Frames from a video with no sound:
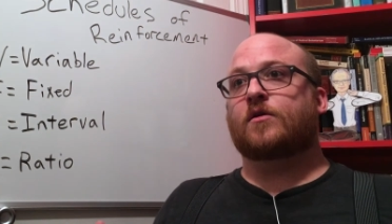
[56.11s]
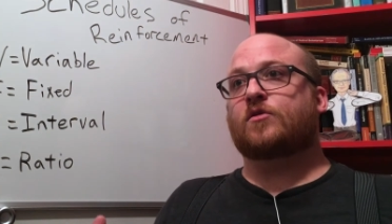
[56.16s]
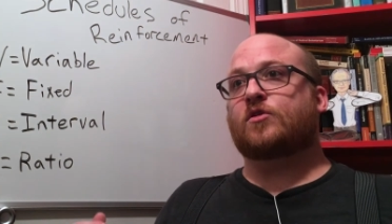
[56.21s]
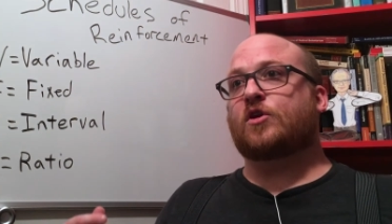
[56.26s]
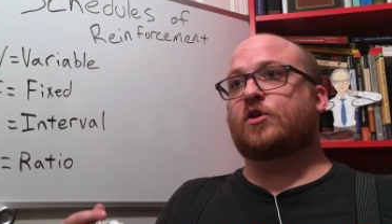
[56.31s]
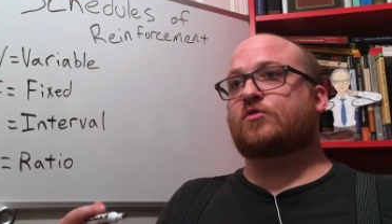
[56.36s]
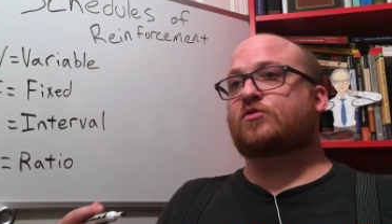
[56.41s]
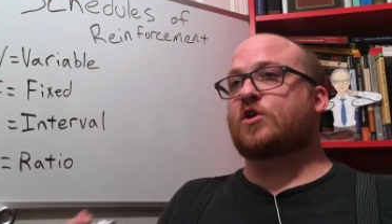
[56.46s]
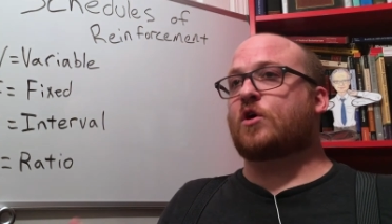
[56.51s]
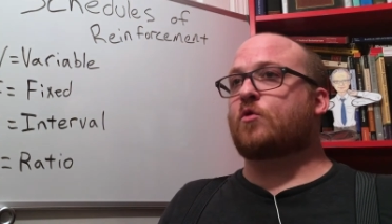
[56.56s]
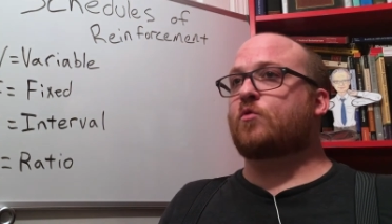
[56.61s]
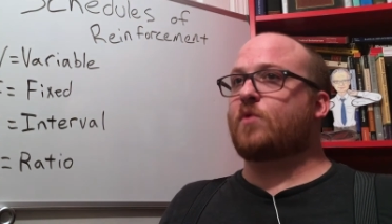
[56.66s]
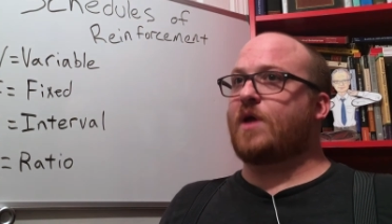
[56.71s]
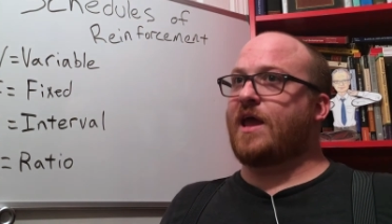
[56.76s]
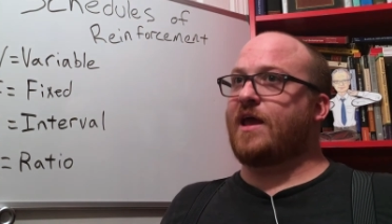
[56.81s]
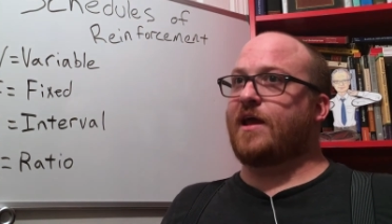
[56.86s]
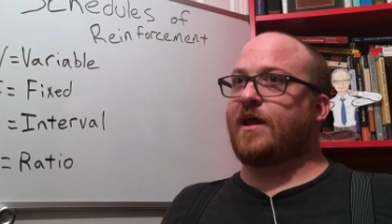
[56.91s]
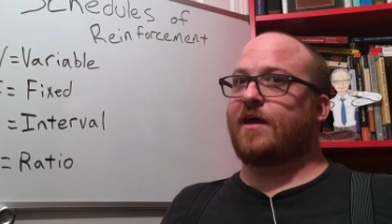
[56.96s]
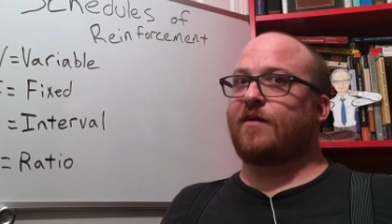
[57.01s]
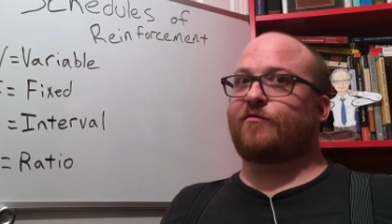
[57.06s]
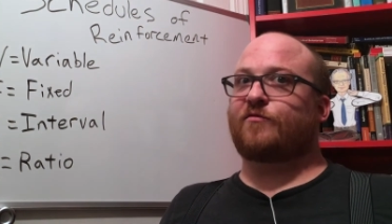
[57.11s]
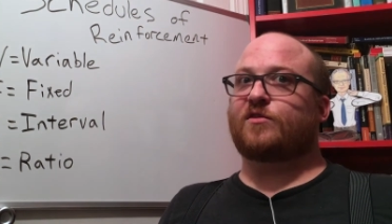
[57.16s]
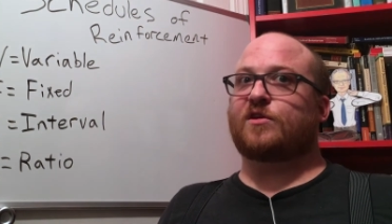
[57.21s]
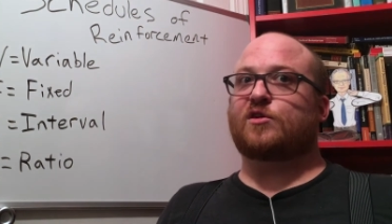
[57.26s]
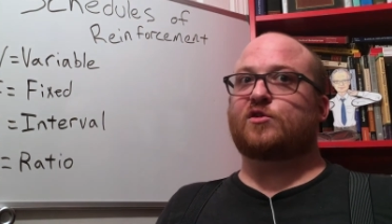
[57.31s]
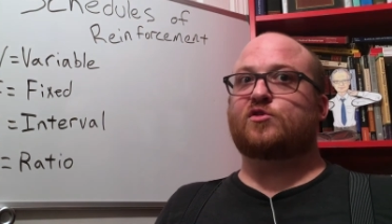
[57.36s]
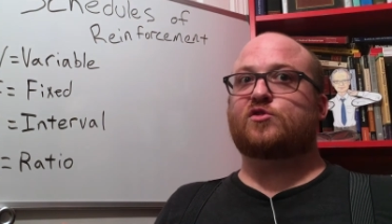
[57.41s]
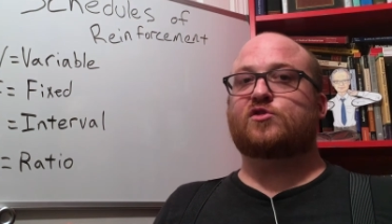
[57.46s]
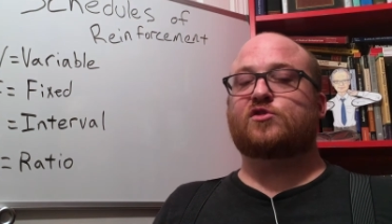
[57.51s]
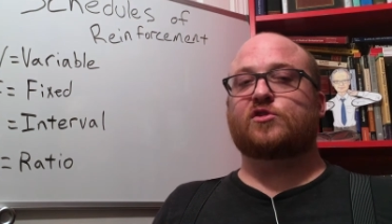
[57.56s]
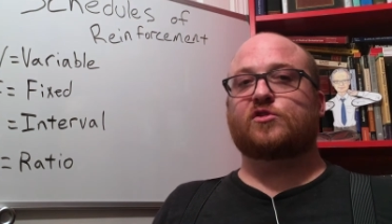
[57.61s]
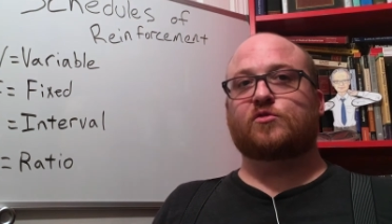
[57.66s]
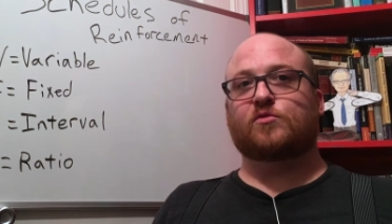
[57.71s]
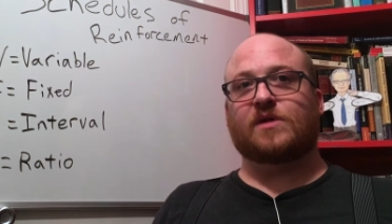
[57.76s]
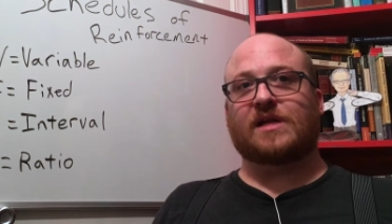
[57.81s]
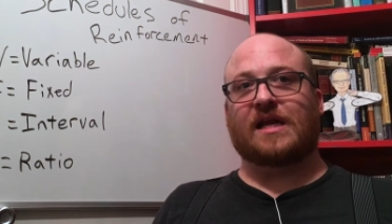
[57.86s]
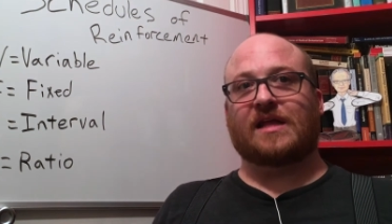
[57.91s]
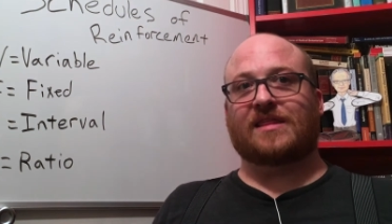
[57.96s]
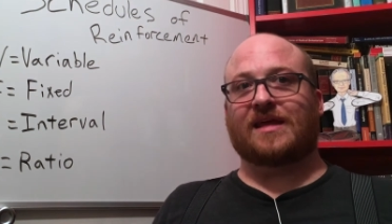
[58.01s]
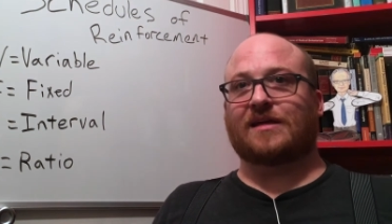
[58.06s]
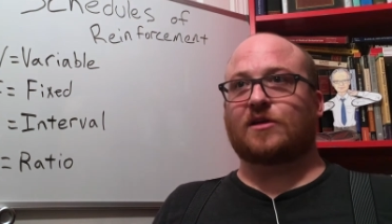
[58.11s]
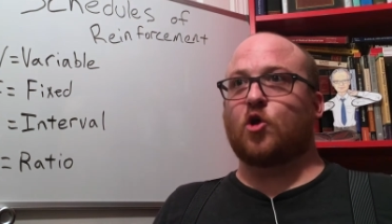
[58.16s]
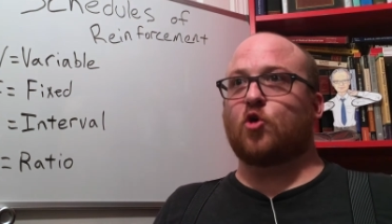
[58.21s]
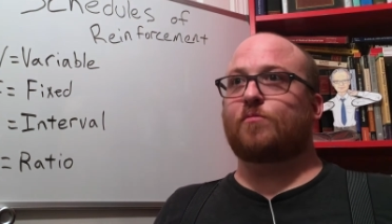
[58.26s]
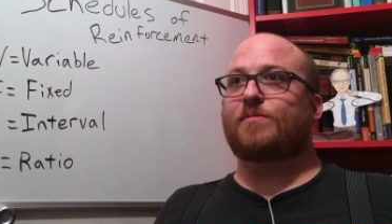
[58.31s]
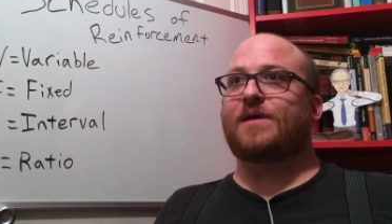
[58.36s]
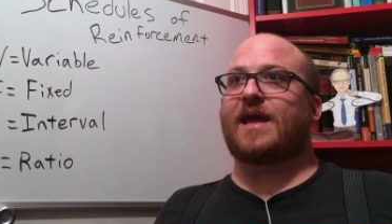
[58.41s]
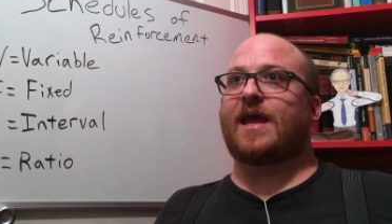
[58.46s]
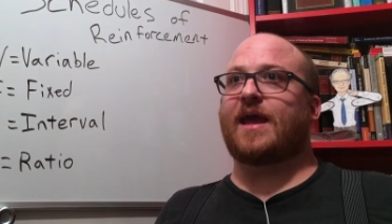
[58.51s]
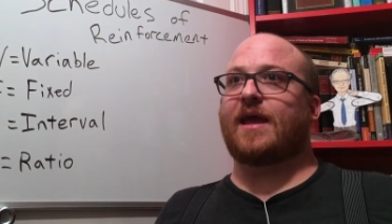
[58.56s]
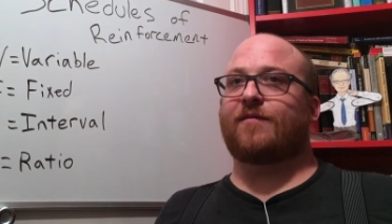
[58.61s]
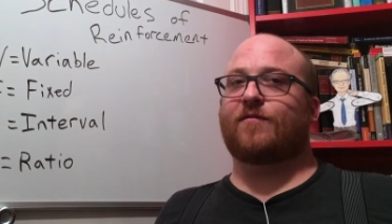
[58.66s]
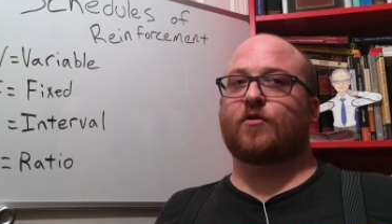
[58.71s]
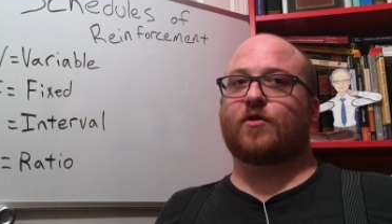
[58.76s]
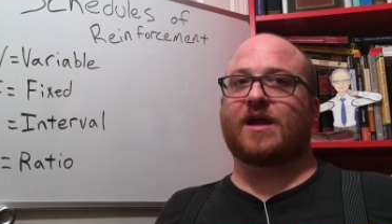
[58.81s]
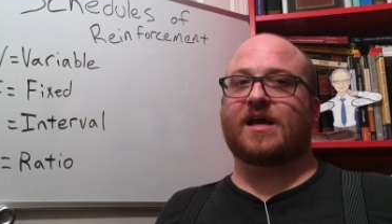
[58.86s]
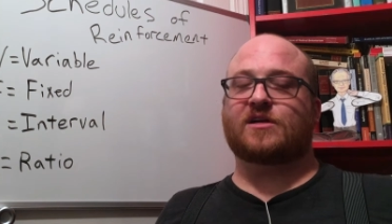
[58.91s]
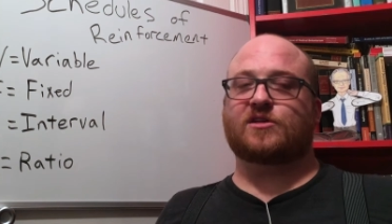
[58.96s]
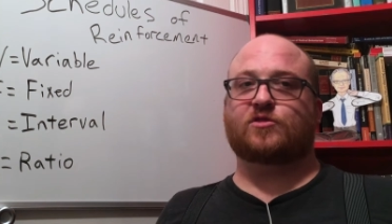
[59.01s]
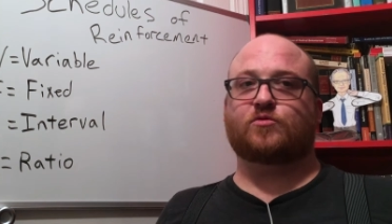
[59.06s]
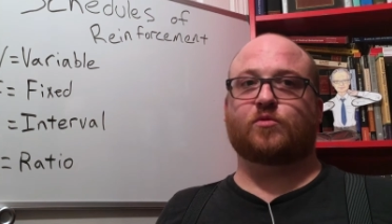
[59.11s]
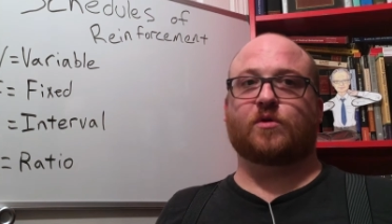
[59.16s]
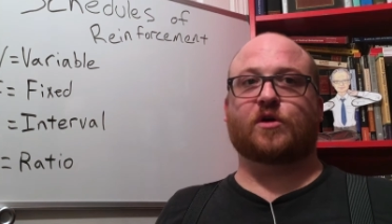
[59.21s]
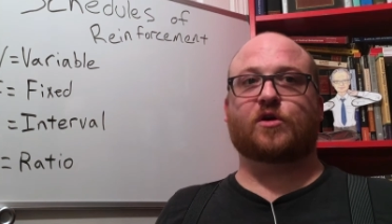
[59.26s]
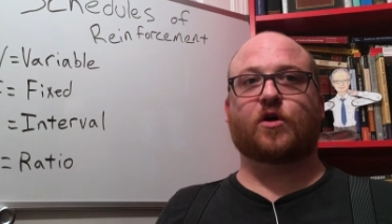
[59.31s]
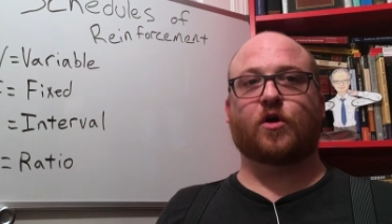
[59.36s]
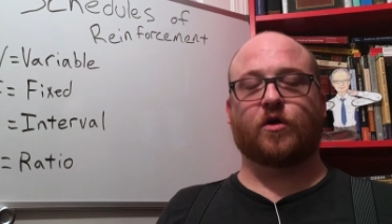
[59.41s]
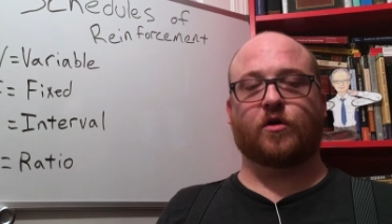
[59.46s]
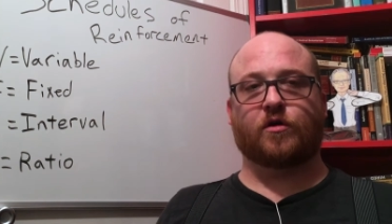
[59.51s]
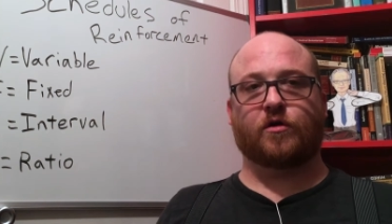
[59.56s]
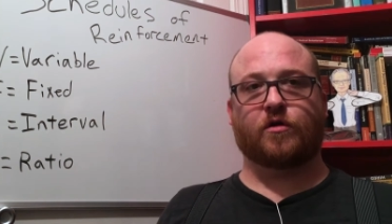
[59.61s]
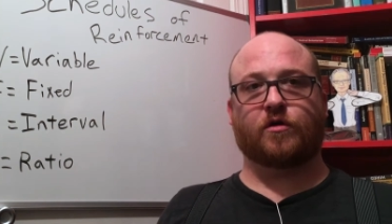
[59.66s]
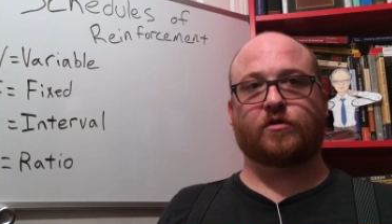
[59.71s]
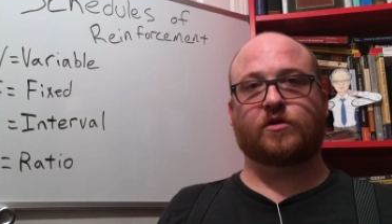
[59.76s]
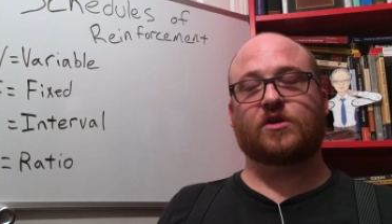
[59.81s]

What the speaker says: You don't have to do anything. No behavior has to occur.